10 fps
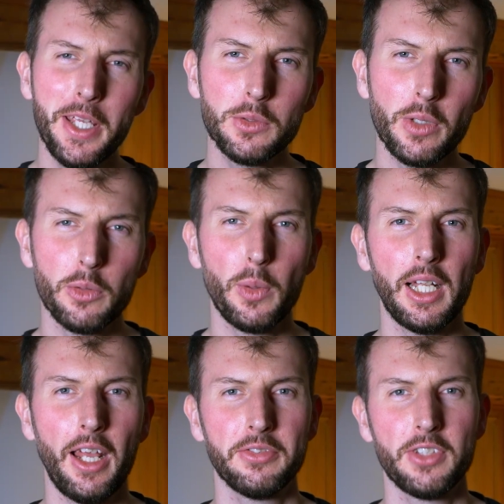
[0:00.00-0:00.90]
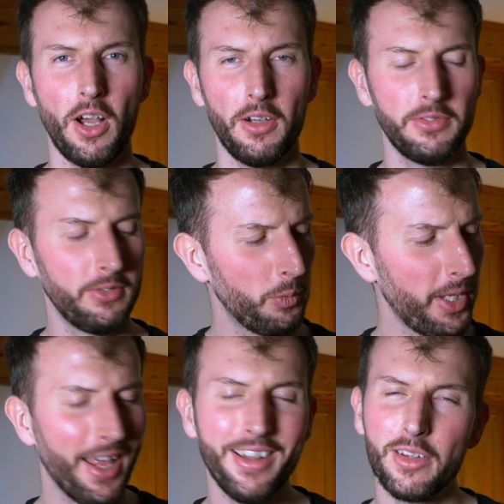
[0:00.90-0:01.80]
here's where we left off.
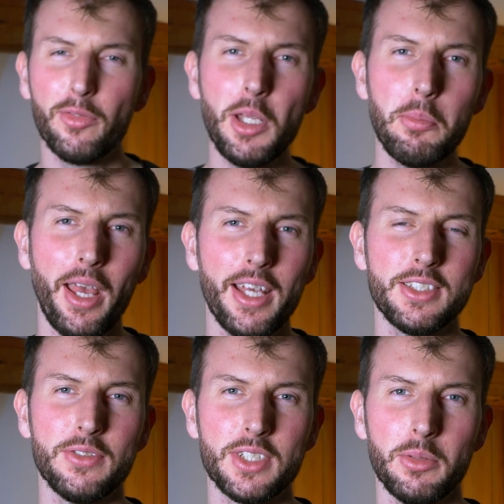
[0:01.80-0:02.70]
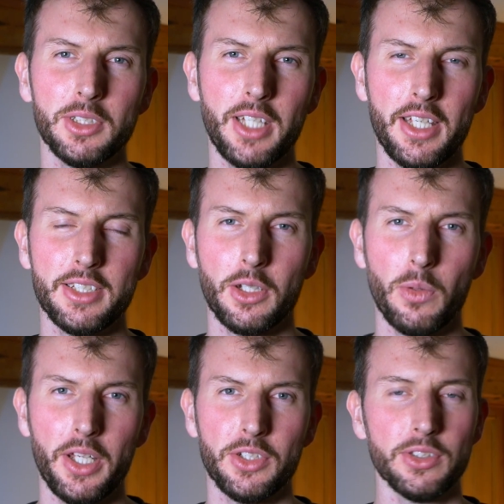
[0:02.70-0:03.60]
We had three pairs of simultaneous
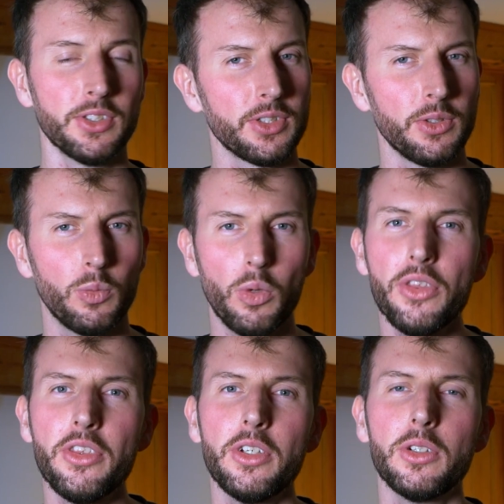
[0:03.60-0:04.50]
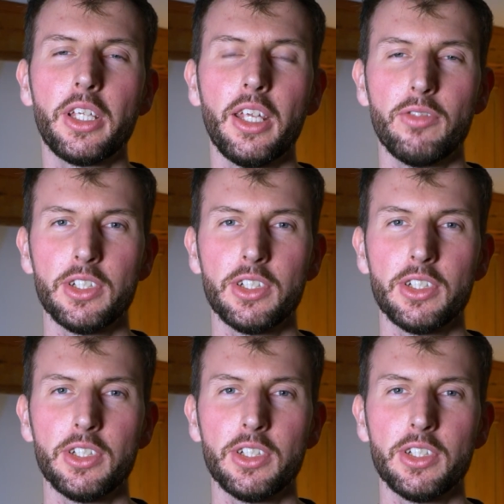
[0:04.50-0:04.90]
equations. One that'll give